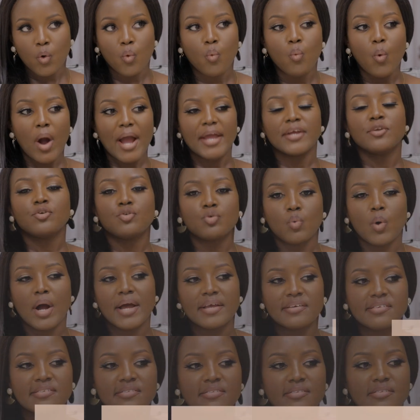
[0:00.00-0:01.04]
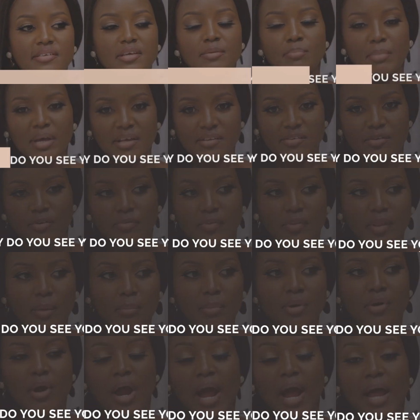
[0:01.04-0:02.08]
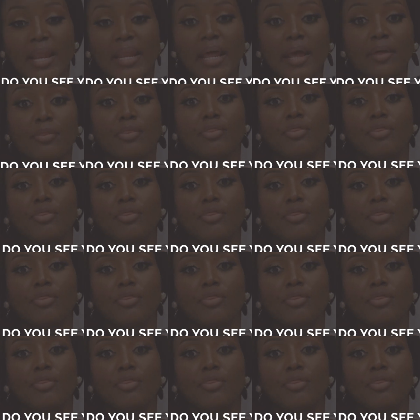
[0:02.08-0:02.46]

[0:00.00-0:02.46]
Why do I see myself in the mirror and I